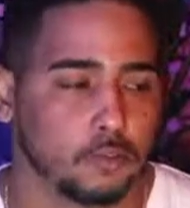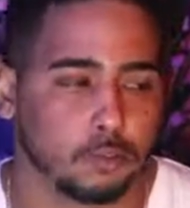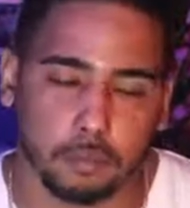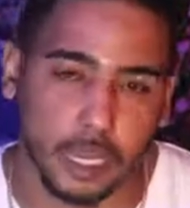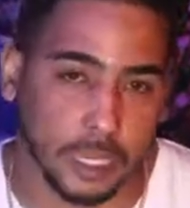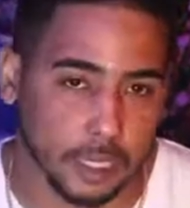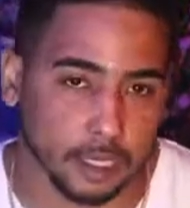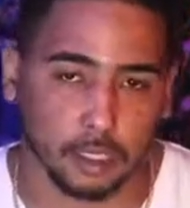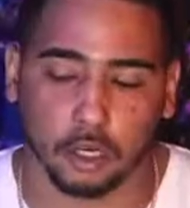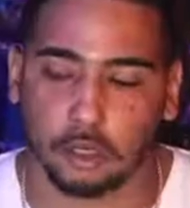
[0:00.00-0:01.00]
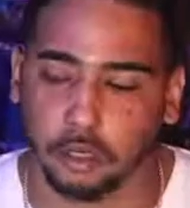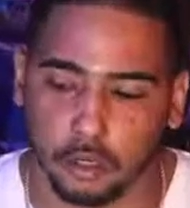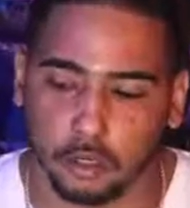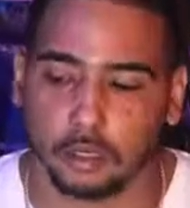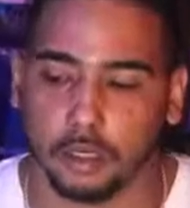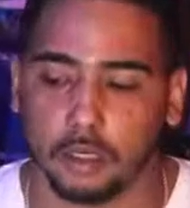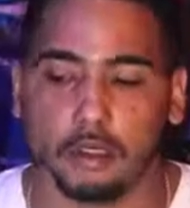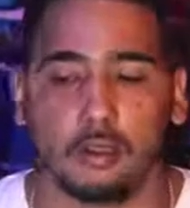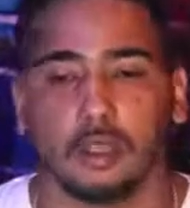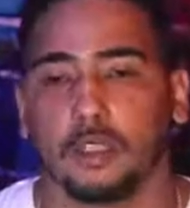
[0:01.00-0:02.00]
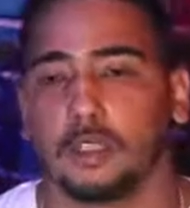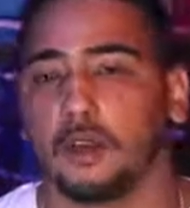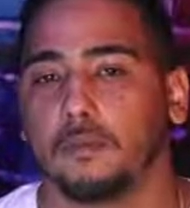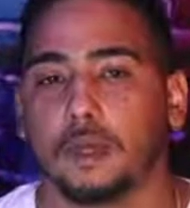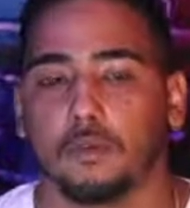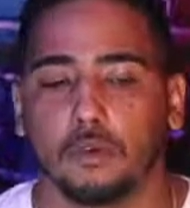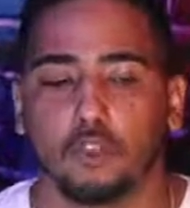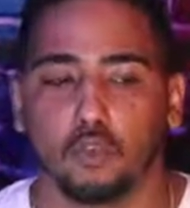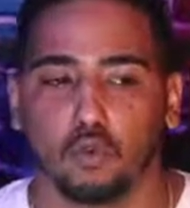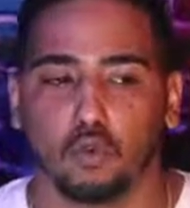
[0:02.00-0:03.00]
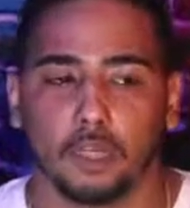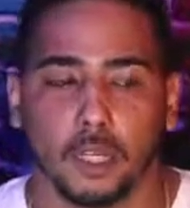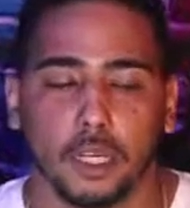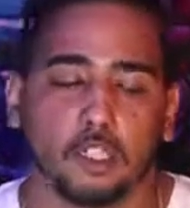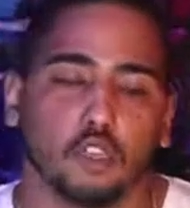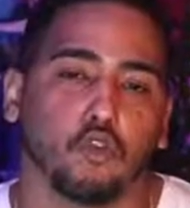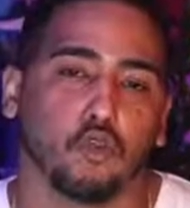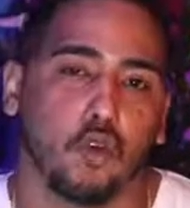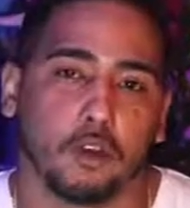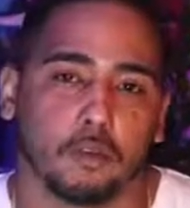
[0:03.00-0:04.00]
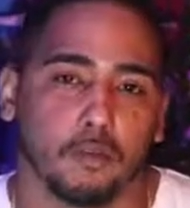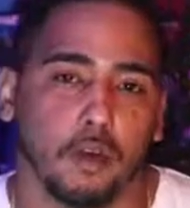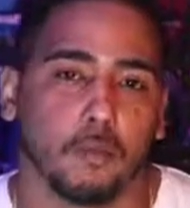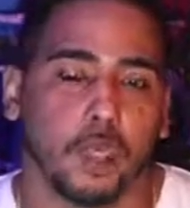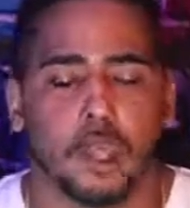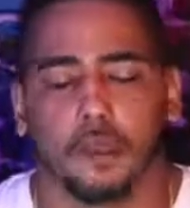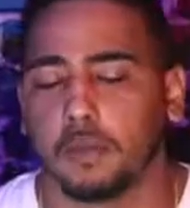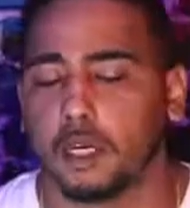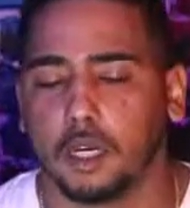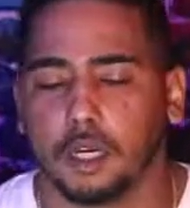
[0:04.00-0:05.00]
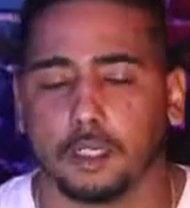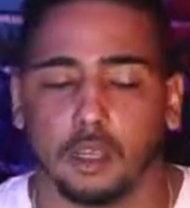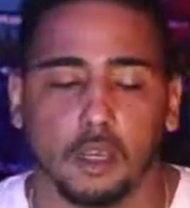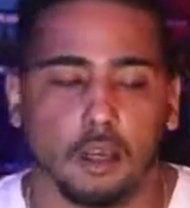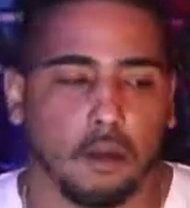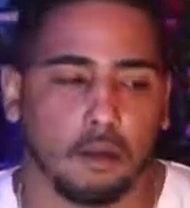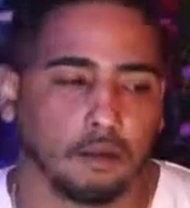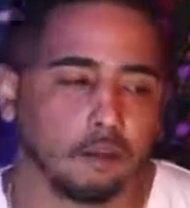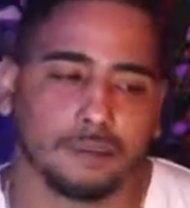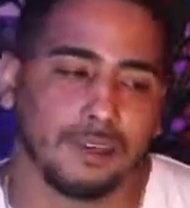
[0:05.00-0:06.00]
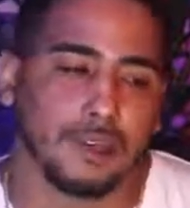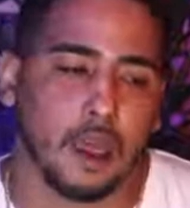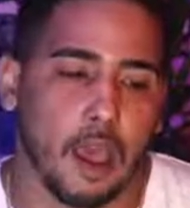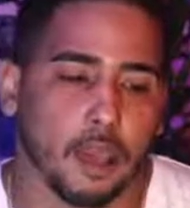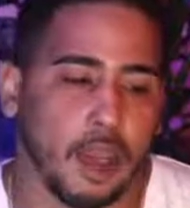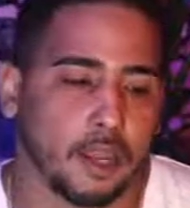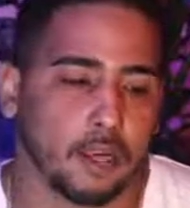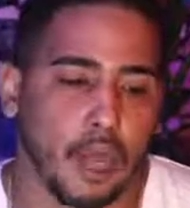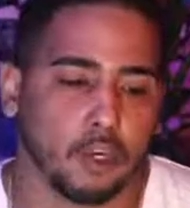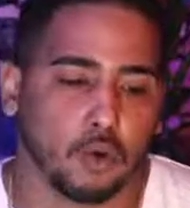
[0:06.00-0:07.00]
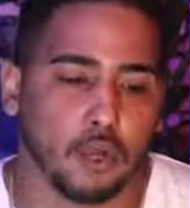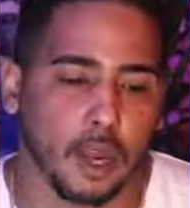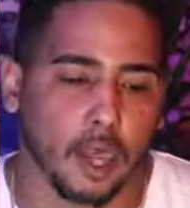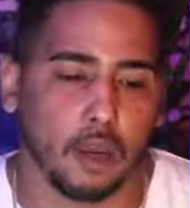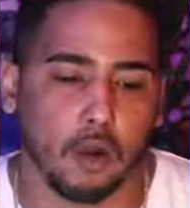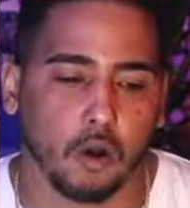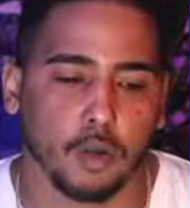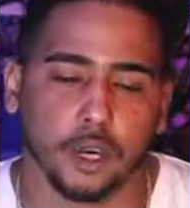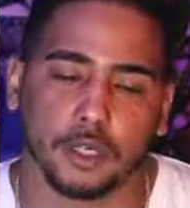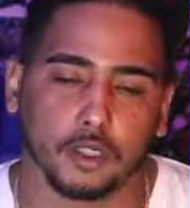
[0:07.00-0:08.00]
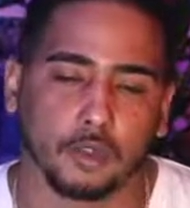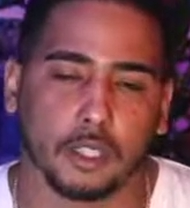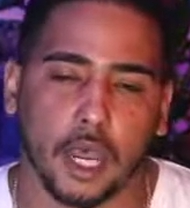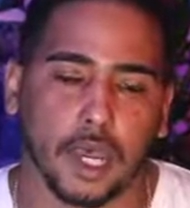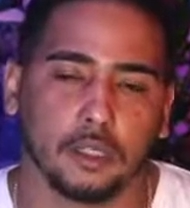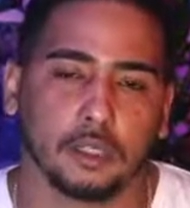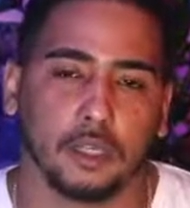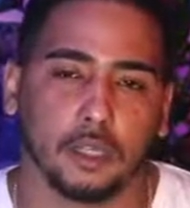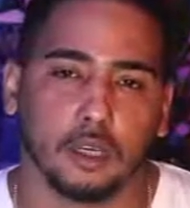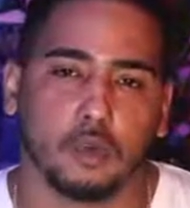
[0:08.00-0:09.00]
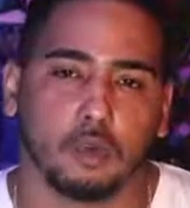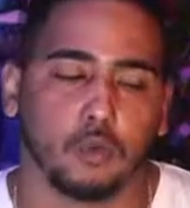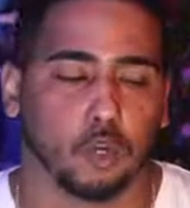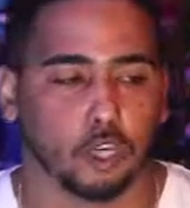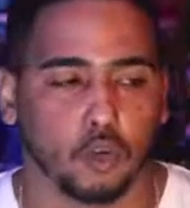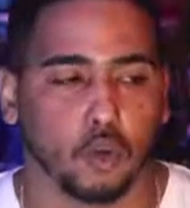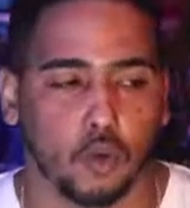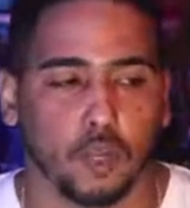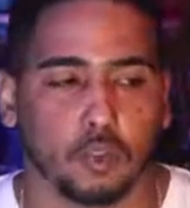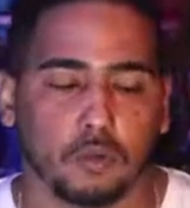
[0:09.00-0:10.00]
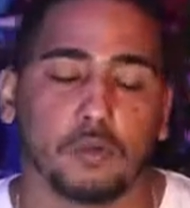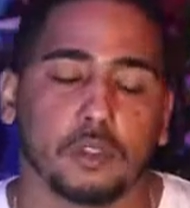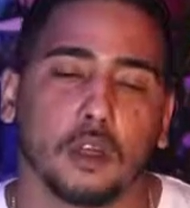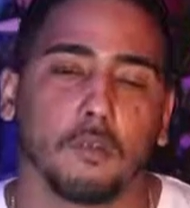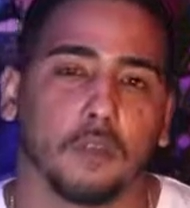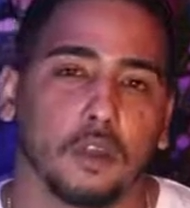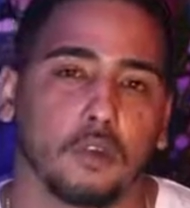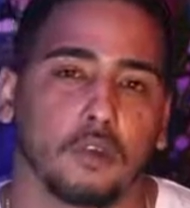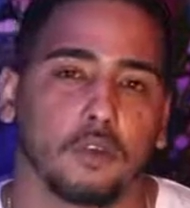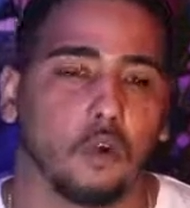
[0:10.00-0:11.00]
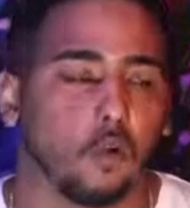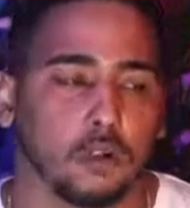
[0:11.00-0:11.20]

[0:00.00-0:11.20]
pain and hurt, and the things that people do tend to run from. Because I don't like how we're in a society today. When you're going through something, the only